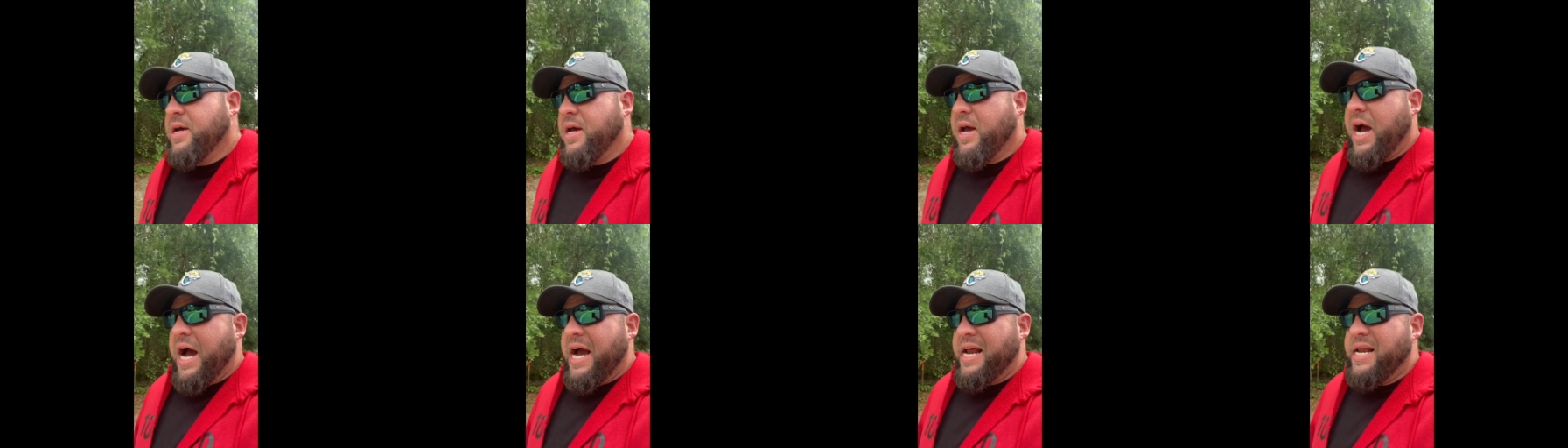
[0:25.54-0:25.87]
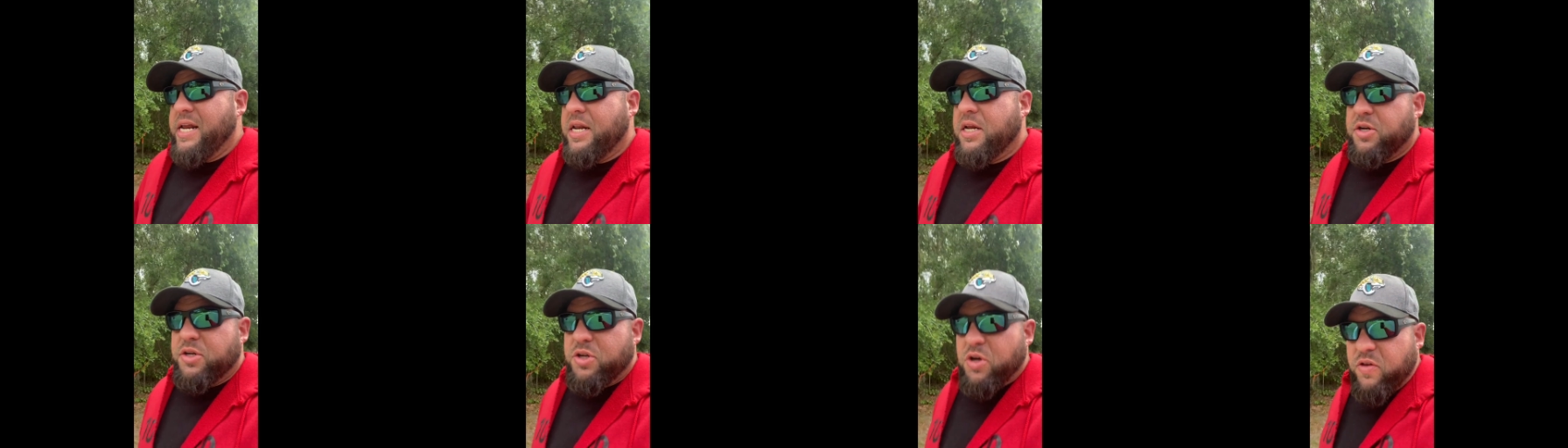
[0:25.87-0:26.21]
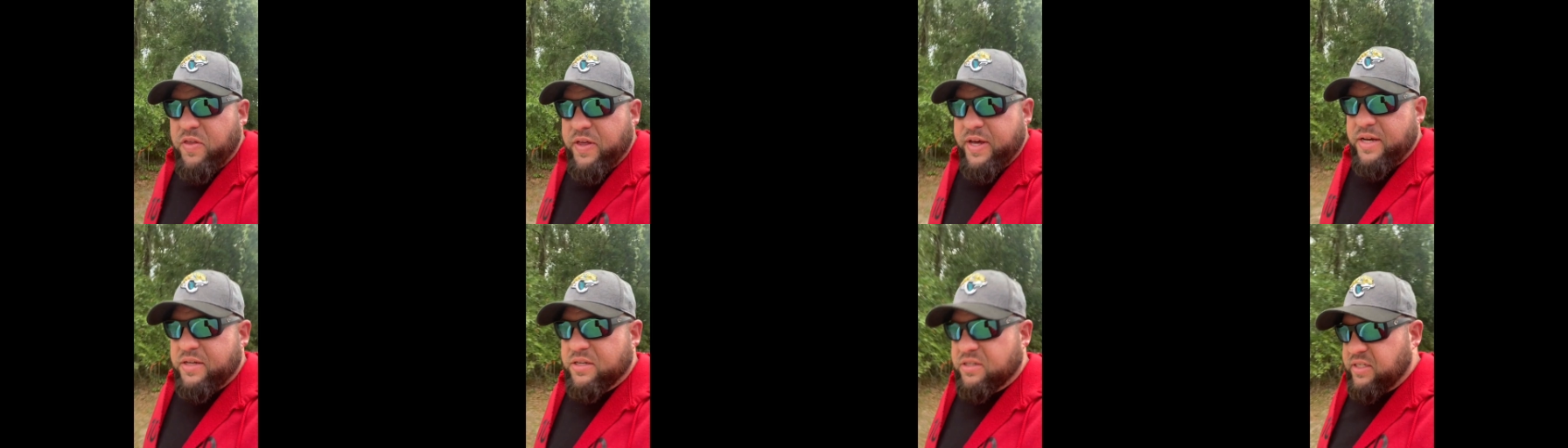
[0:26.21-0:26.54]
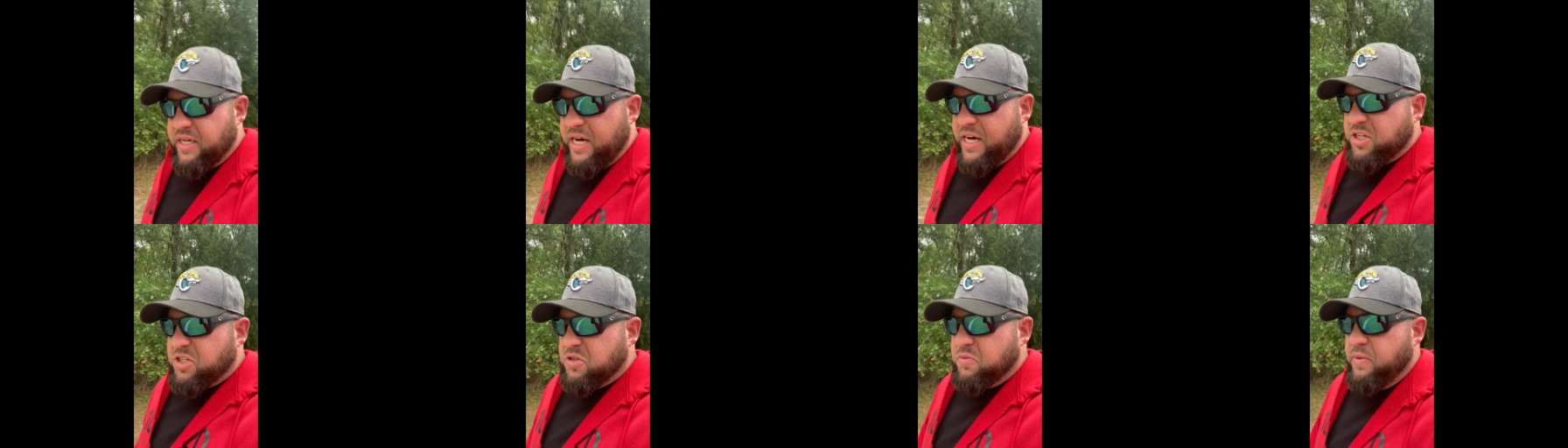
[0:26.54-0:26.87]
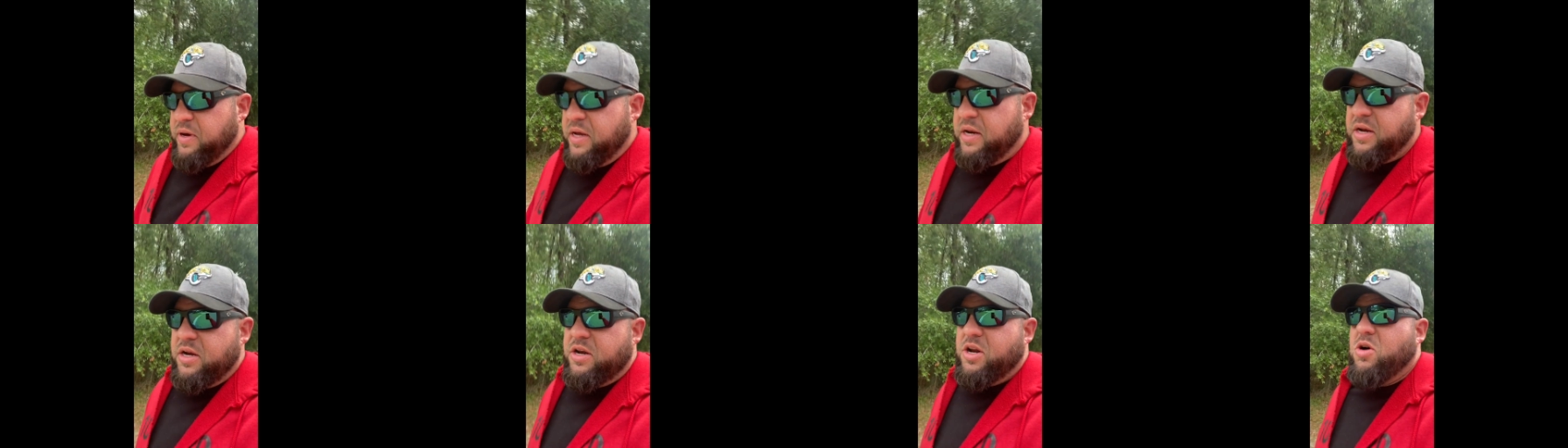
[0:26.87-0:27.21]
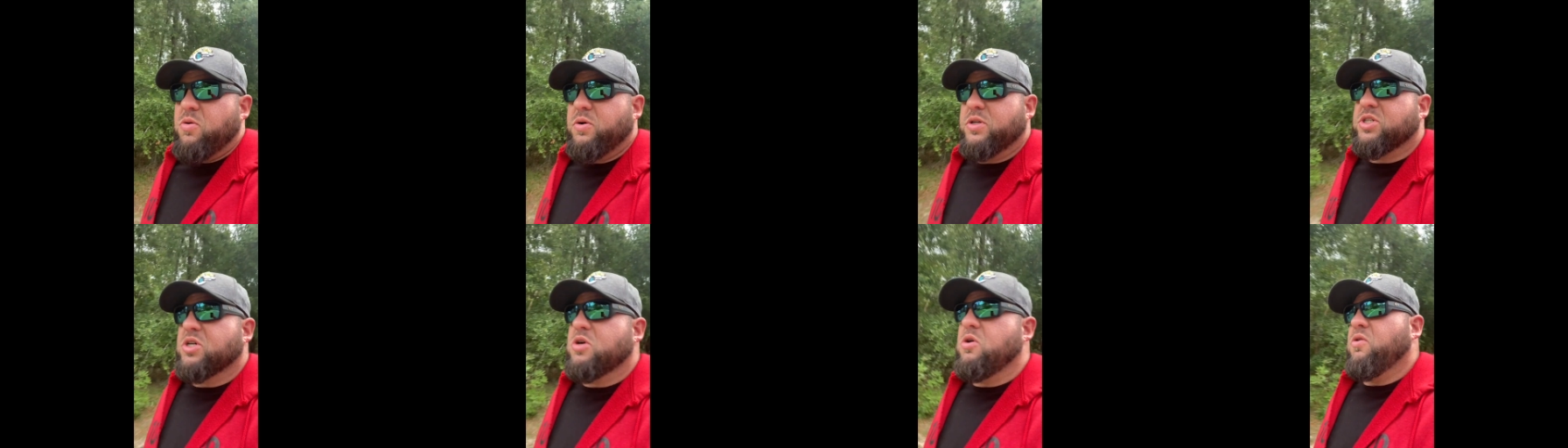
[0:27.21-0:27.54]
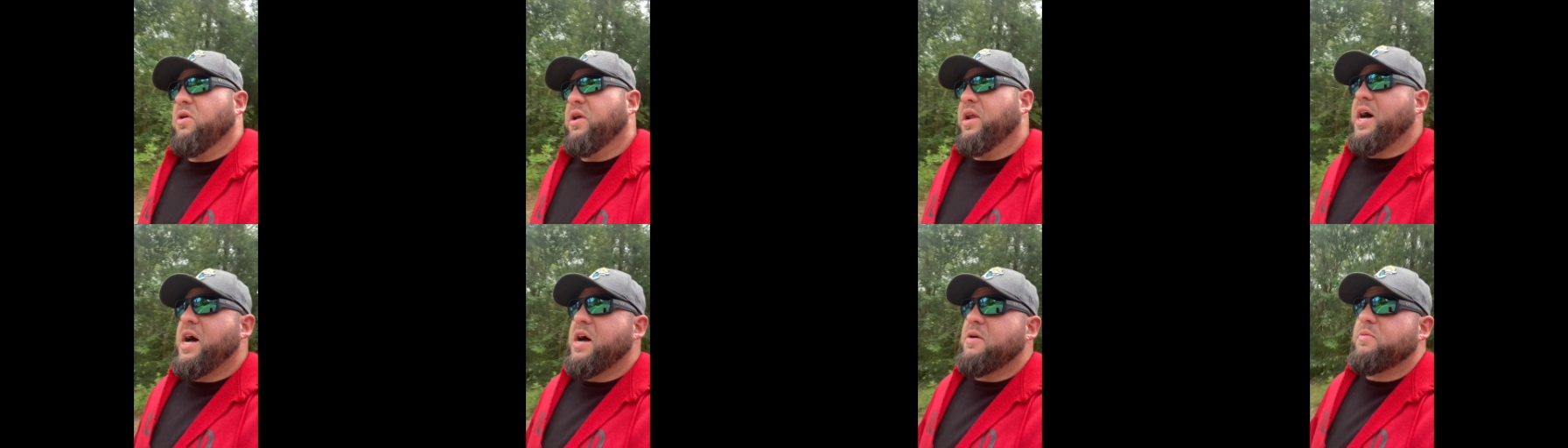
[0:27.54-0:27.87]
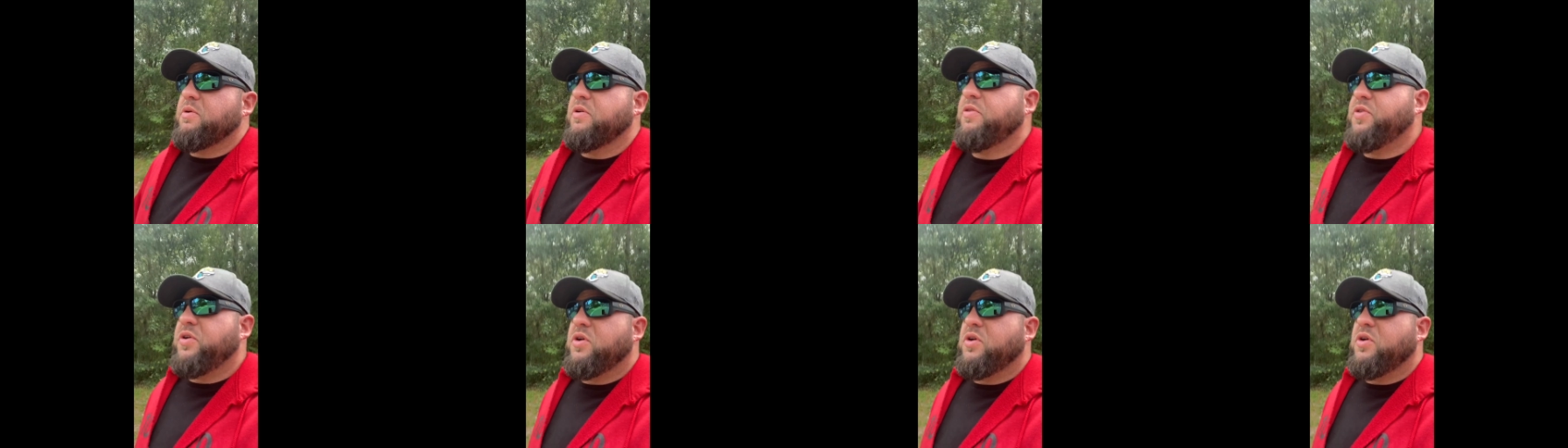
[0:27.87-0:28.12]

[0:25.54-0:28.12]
I need to do the assessment and know what's going on with